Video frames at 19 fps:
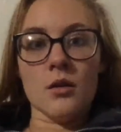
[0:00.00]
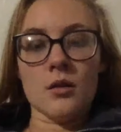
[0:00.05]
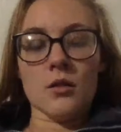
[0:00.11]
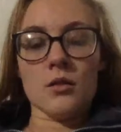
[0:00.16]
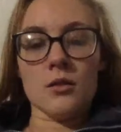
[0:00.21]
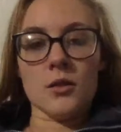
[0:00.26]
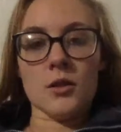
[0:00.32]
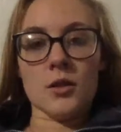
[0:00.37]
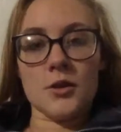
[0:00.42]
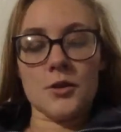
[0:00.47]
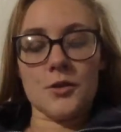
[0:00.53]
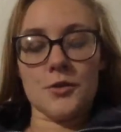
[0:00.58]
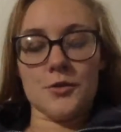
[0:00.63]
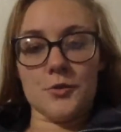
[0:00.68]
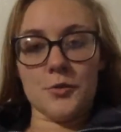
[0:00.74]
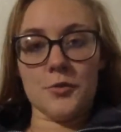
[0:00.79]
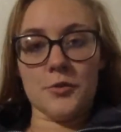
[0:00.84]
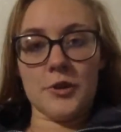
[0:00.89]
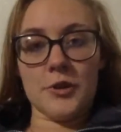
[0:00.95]
look
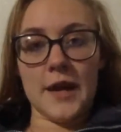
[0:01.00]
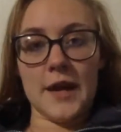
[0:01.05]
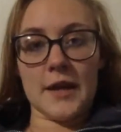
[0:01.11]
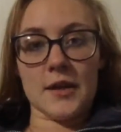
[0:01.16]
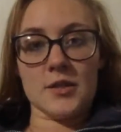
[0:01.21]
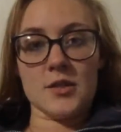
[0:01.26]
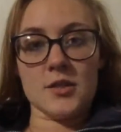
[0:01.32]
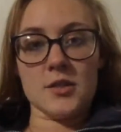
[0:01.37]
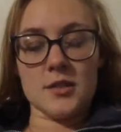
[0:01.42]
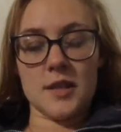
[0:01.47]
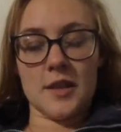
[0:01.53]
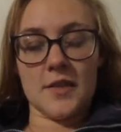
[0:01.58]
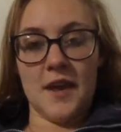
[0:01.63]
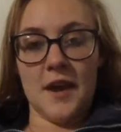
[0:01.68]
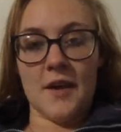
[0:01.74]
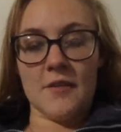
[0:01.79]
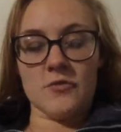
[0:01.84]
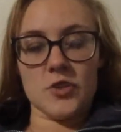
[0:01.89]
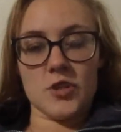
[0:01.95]
through their answers that they
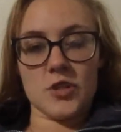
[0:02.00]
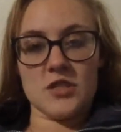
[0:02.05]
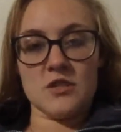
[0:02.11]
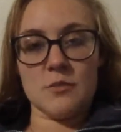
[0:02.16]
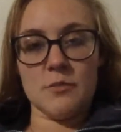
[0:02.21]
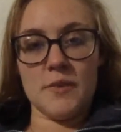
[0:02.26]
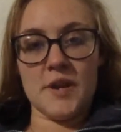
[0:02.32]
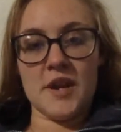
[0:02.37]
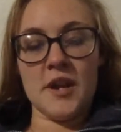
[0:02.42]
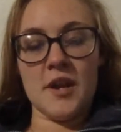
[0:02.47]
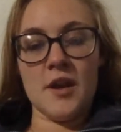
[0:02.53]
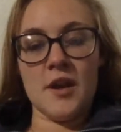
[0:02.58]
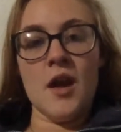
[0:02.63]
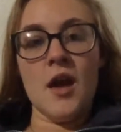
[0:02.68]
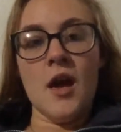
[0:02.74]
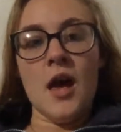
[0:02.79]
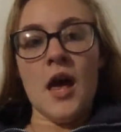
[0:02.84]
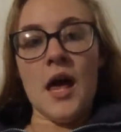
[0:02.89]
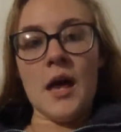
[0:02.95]
have just submitted
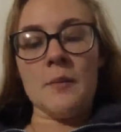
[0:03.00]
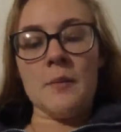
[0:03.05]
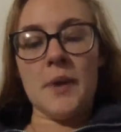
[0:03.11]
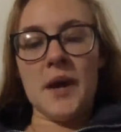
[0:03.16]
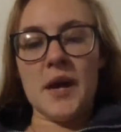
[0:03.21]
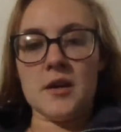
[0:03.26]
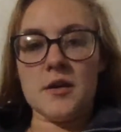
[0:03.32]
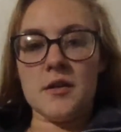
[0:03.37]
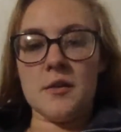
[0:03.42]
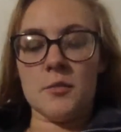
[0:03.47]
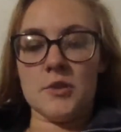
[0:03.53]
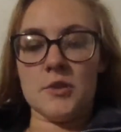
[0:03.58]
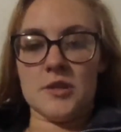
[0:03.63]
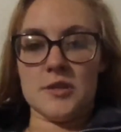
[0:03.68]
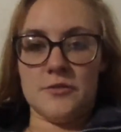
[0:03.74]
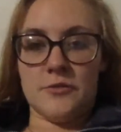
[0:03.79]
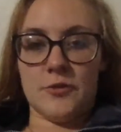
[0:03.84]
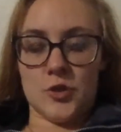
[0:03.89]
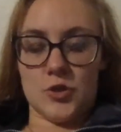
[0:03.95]
and pair them with
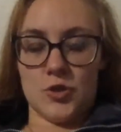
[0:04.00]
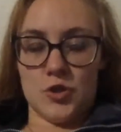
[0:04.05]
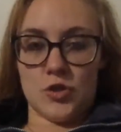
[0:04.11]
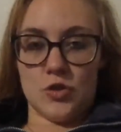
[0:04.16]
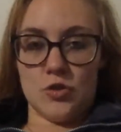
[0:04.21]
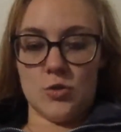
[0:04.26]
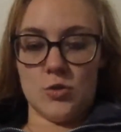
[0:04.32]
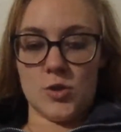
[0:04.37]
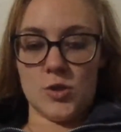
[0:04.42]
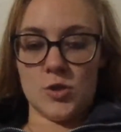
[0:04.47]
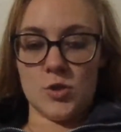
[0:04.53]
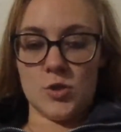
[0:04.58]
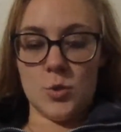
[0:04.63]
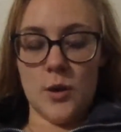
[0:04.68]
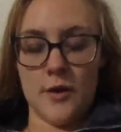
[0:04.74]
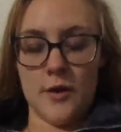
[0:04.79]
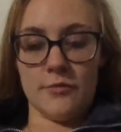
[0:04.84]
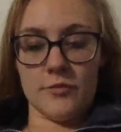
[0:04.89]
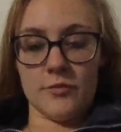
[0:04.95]
different students who
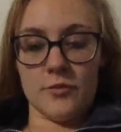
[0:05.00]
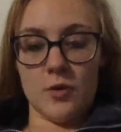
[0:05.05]
have